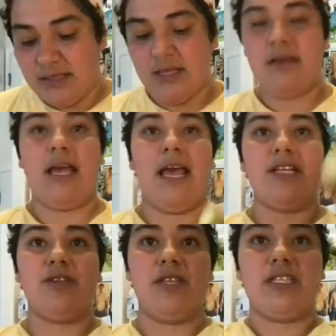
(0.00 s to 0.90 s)
Okay,
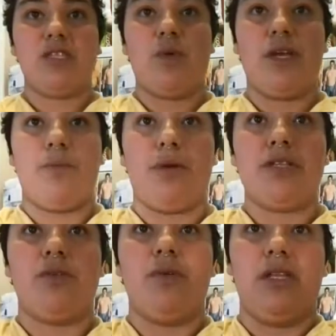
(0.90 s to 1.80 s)
so this is what your
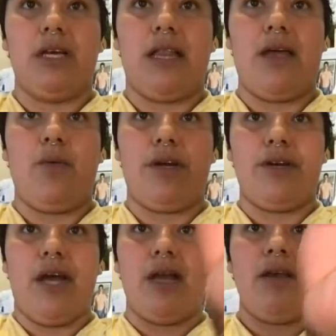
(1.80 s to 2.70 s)
Brussels will look like when you're
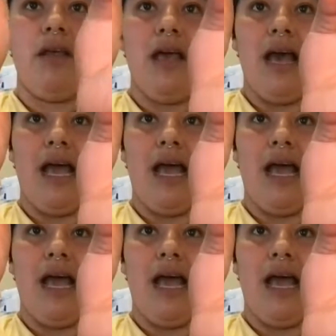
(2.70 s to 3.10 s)
done. I